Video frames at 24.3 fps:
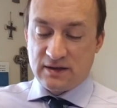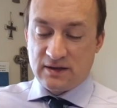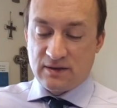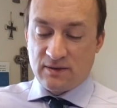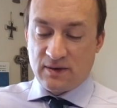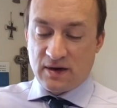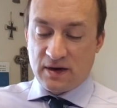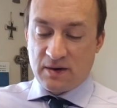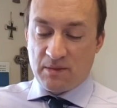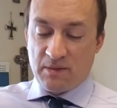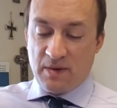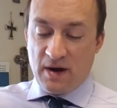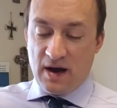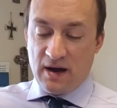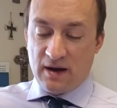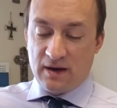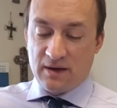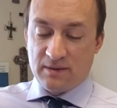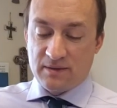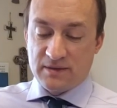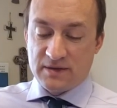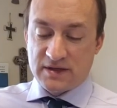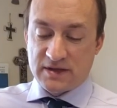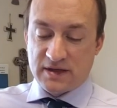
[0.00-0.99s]
What
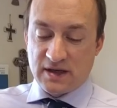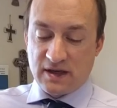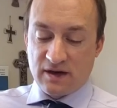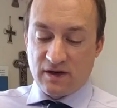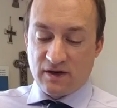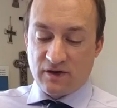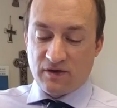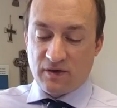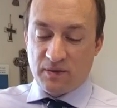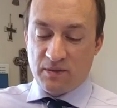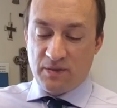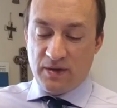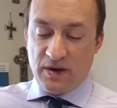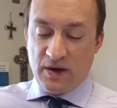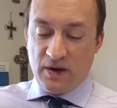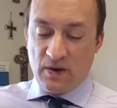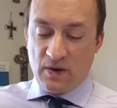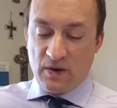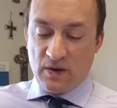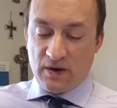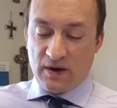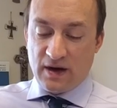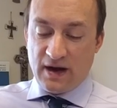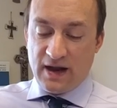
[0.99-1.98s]
Balaam son of
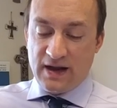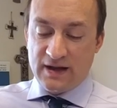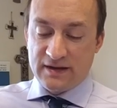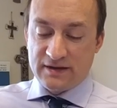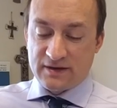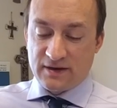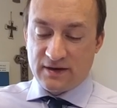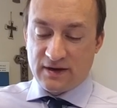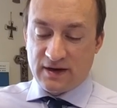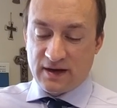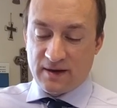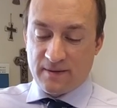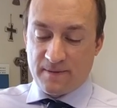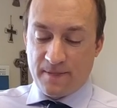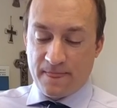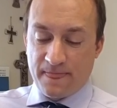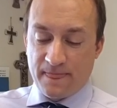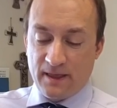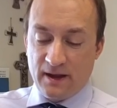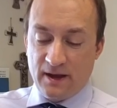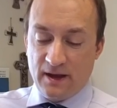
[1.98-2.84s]
Beor answered him?